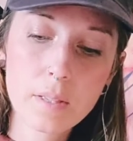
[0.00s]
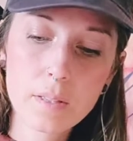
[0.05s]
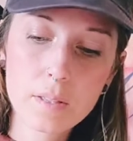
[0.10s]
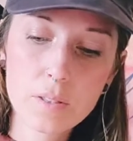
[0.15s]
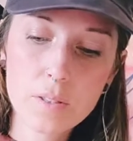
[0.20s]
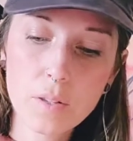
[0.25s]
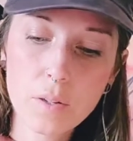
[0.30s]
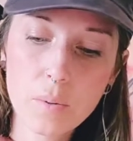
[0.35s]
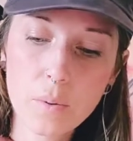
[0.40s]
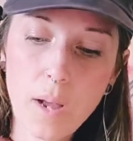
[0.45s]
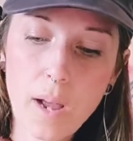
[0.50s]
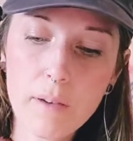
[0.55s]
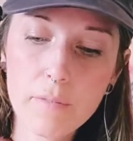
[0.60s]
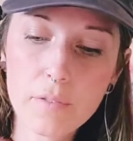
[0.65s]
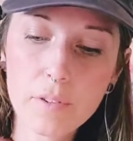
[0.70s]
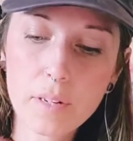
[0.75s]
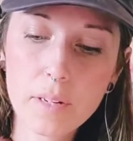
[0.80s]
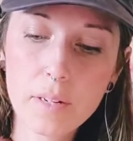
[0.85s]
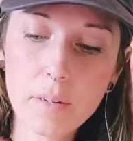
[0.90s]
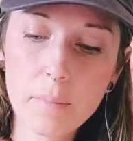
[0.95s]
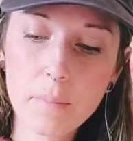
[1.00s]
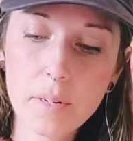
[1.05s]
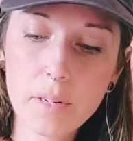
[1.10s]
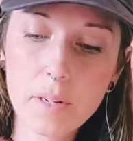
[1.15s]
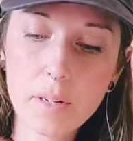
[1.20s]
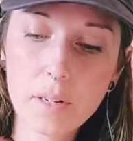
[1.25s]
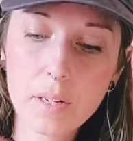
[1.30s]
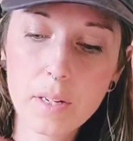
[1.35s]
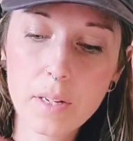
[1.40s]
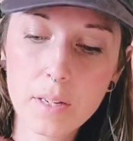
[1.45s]
So
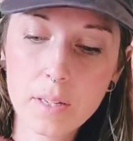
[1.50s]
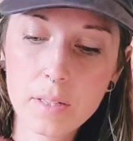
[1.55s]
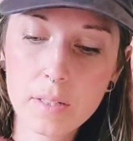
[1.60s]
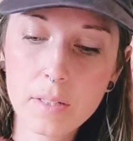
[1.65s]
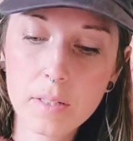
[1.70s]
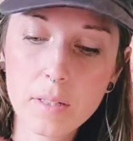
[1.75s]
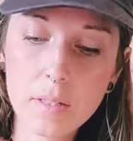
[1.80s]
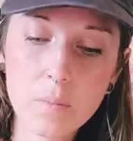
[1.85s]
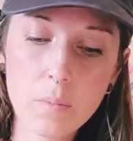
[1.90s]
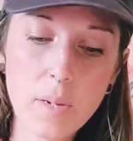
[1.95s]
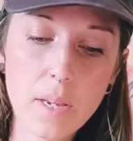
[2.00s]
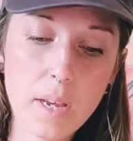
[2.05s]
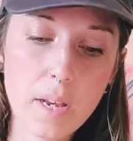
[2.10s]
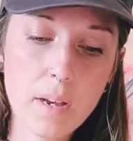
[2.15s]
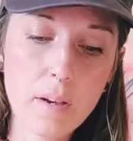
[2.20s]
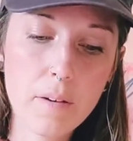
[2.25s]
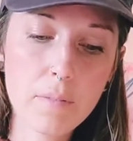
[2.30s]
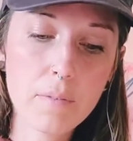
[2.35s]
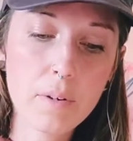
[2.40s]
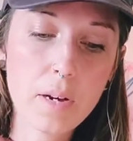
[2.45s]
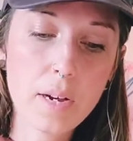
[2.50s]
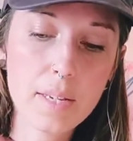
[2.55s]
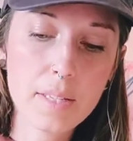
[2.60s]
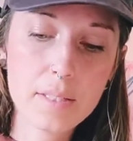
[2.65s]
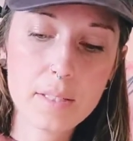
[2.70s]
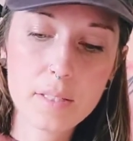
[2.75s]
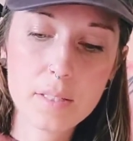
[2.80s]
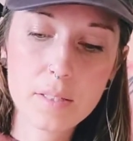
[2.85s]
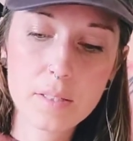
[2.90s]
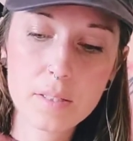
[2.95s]
African-American. We have
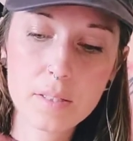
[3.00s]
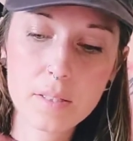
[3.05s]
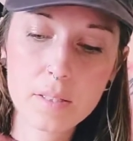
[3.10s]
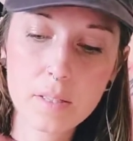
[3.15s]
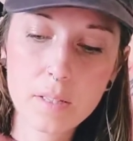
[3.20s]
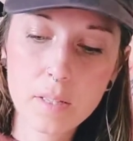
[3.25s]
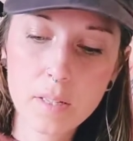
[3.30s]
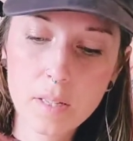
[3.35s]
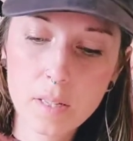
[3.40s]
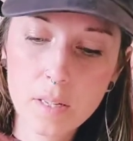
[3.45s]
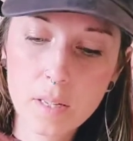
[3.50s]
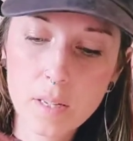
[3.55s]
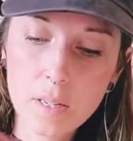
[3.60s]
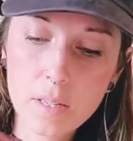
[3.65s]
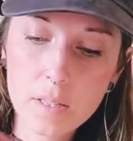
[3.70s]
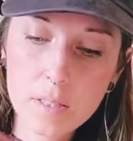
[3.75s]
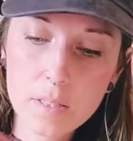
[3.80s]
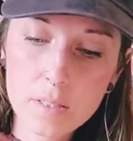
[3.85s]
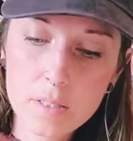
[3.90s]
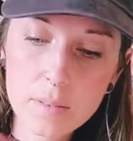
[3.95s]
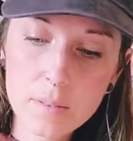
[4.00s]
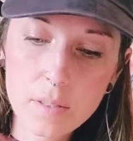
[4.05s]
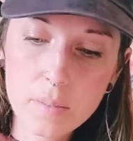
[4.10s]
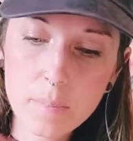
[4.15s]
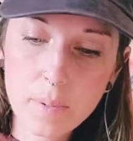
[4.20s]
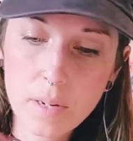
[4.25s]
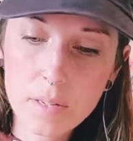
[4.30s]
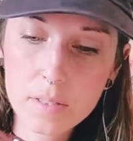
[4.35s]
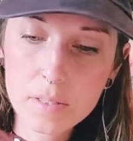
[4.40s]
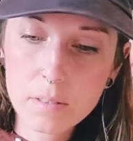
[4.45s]
Isis. This could
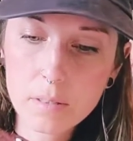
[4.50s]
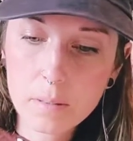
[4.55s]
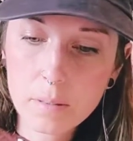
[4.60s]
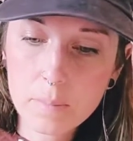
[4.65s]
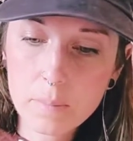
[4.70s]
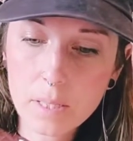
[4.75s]
possibly